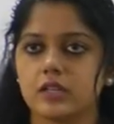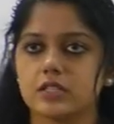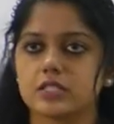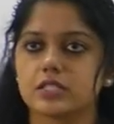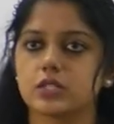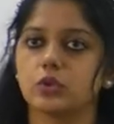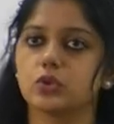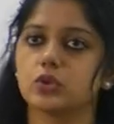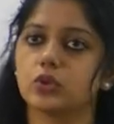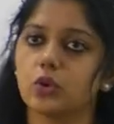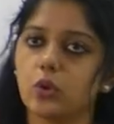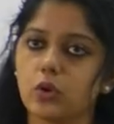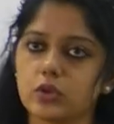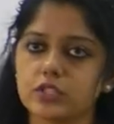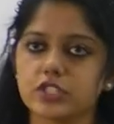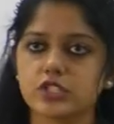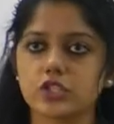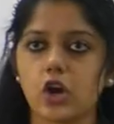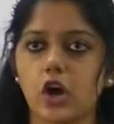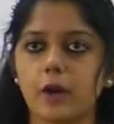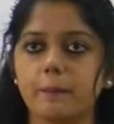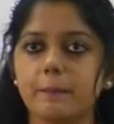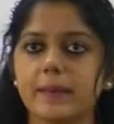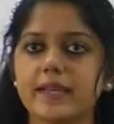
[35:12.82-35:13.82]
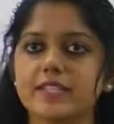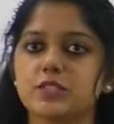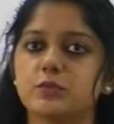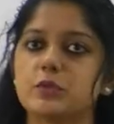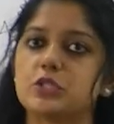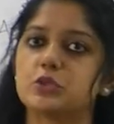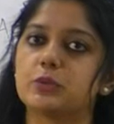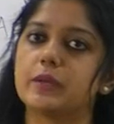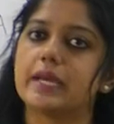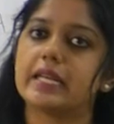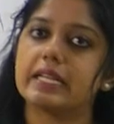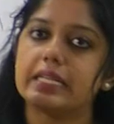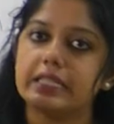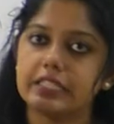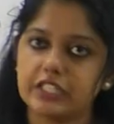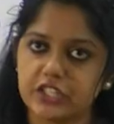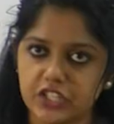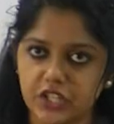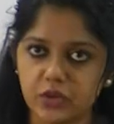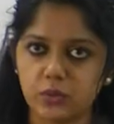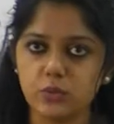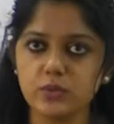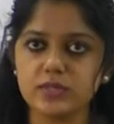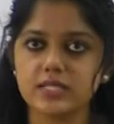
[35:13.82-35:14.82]
So those topics which were in
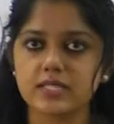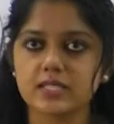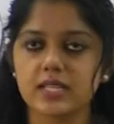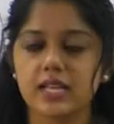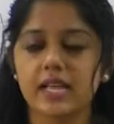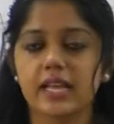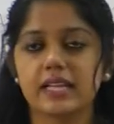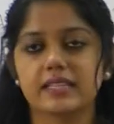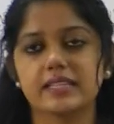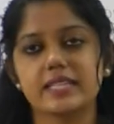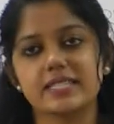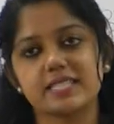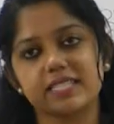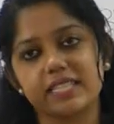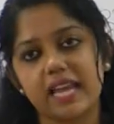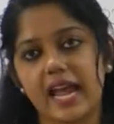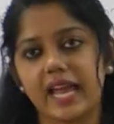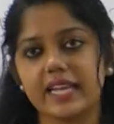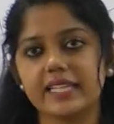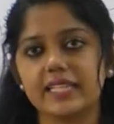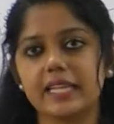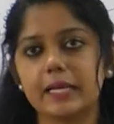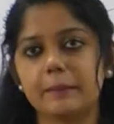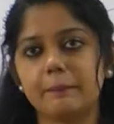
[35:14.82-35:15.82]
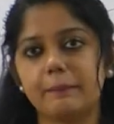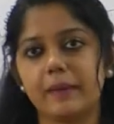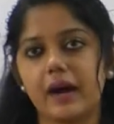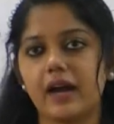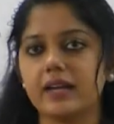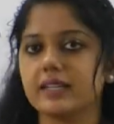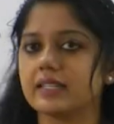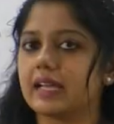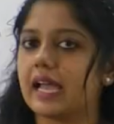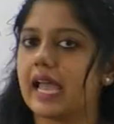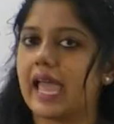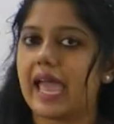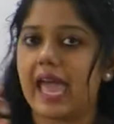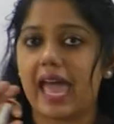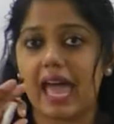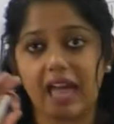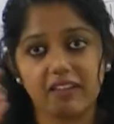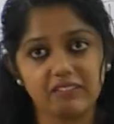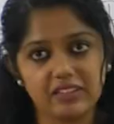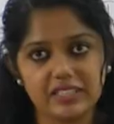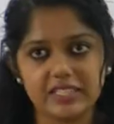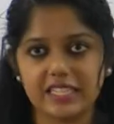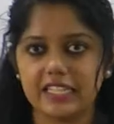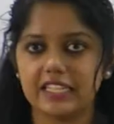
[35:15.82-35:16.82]
news, the static part I
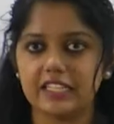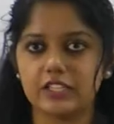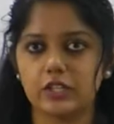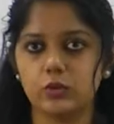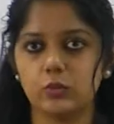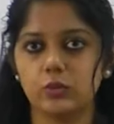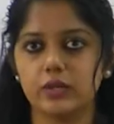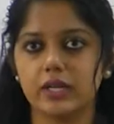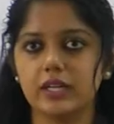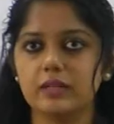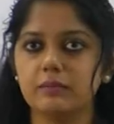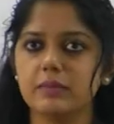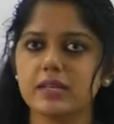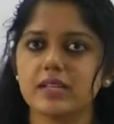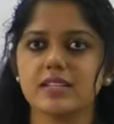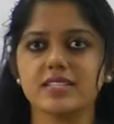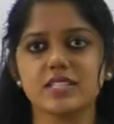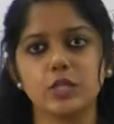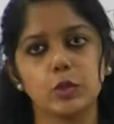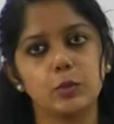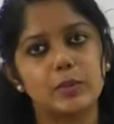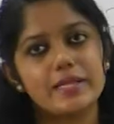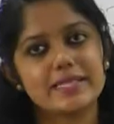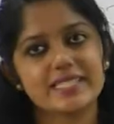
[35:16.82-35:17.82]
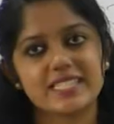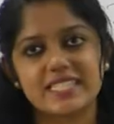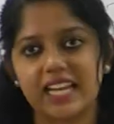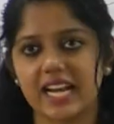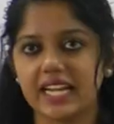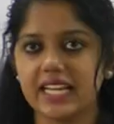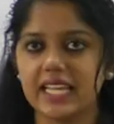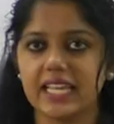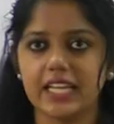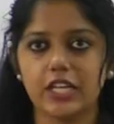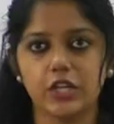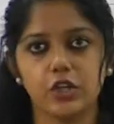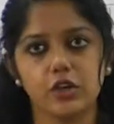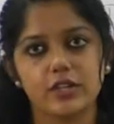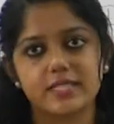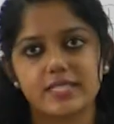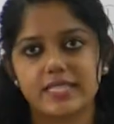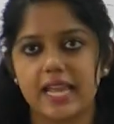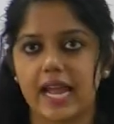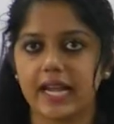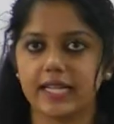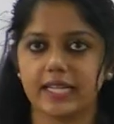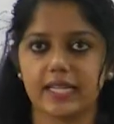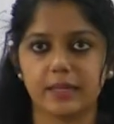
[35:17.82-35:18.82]
haven't included, because you will study in your
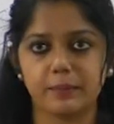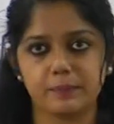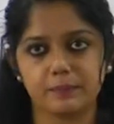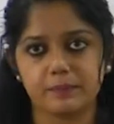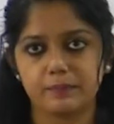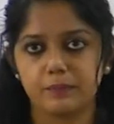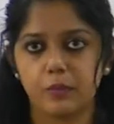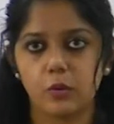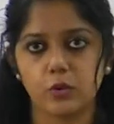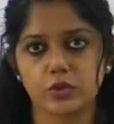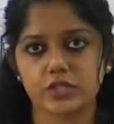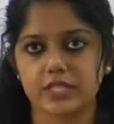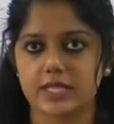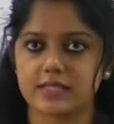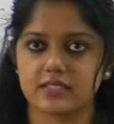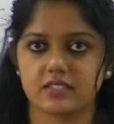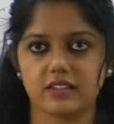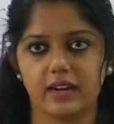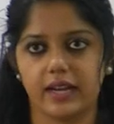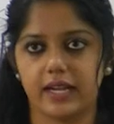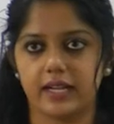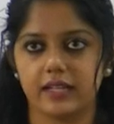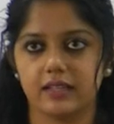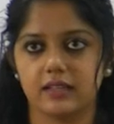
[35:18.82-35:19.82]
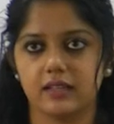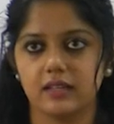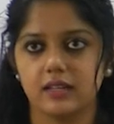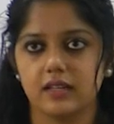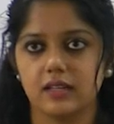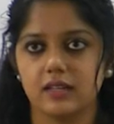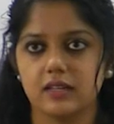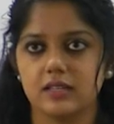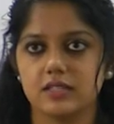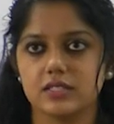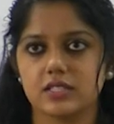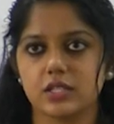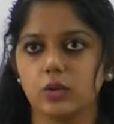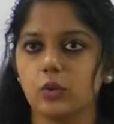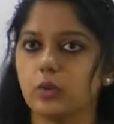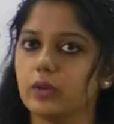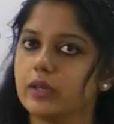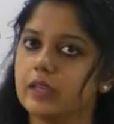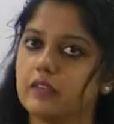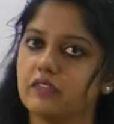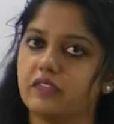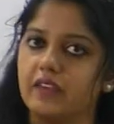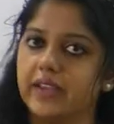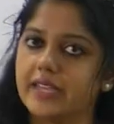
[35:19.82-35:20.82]
static portions, right? So
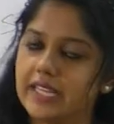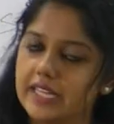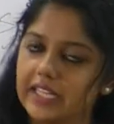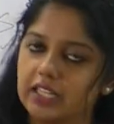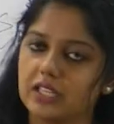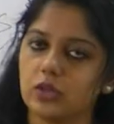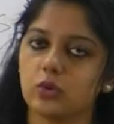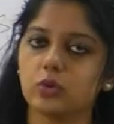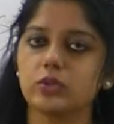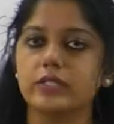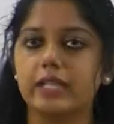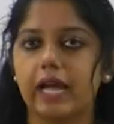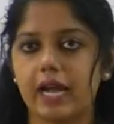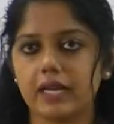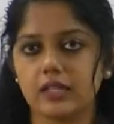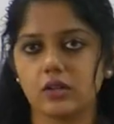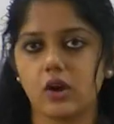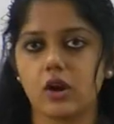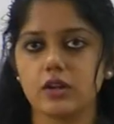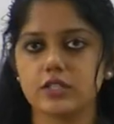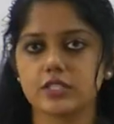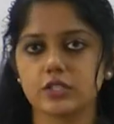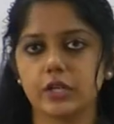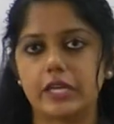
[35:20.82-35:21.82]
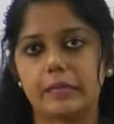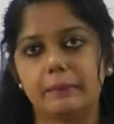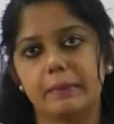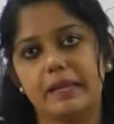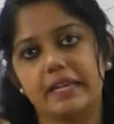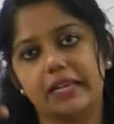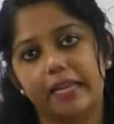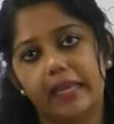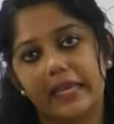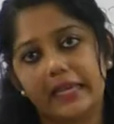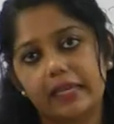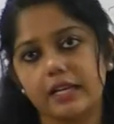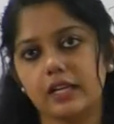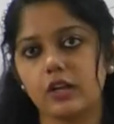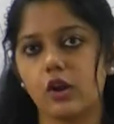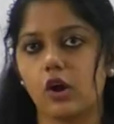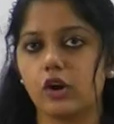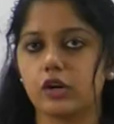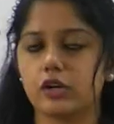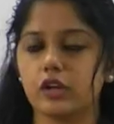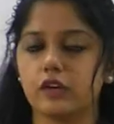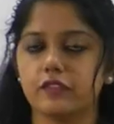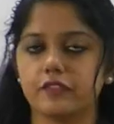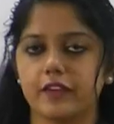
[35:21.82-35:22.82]
if I include that also, it may take a
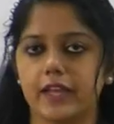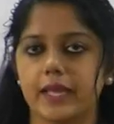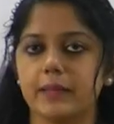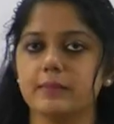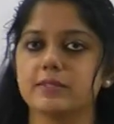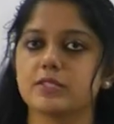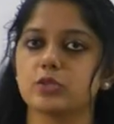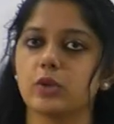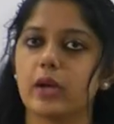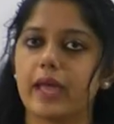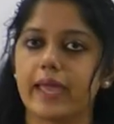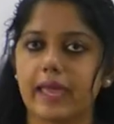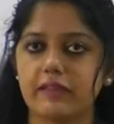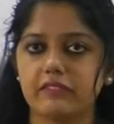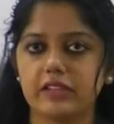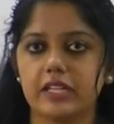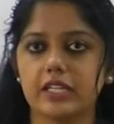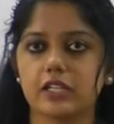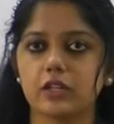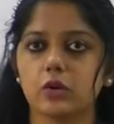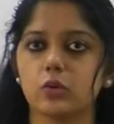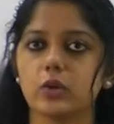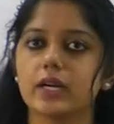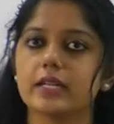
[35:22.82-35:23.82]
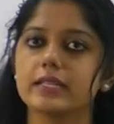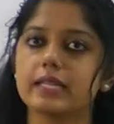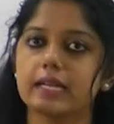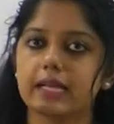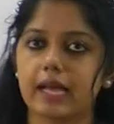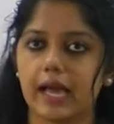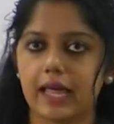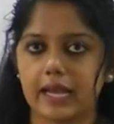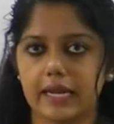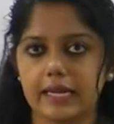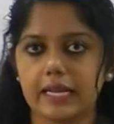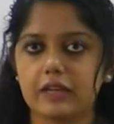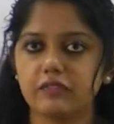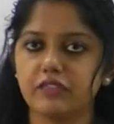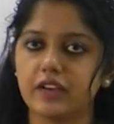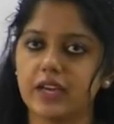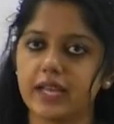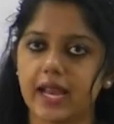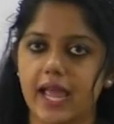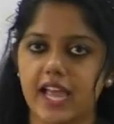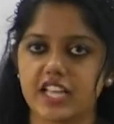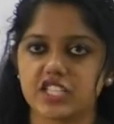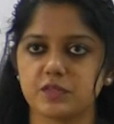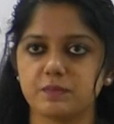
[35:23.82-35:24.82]
lot of time. So I have included the current
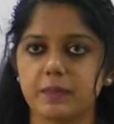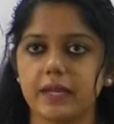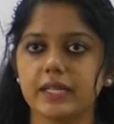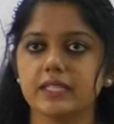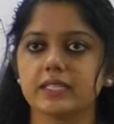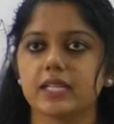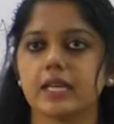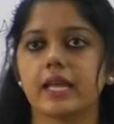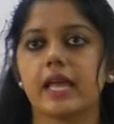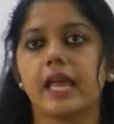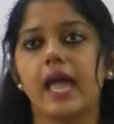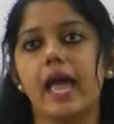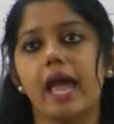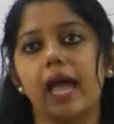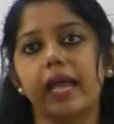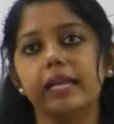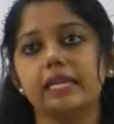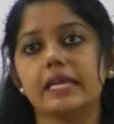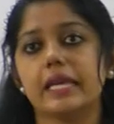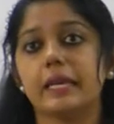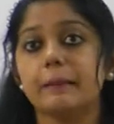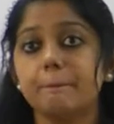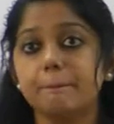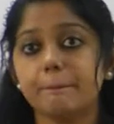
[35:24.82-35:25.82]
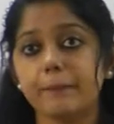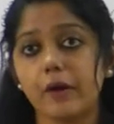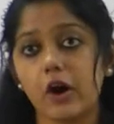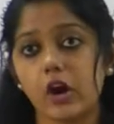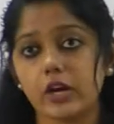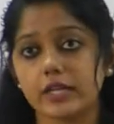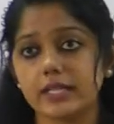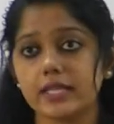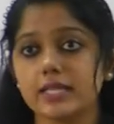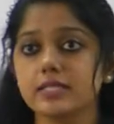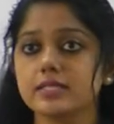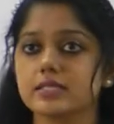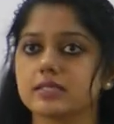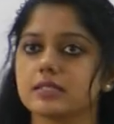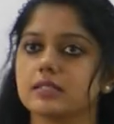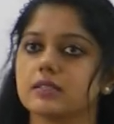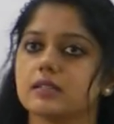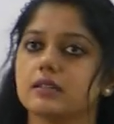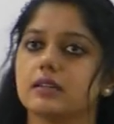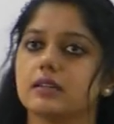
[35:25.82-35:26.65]
affair aspect and important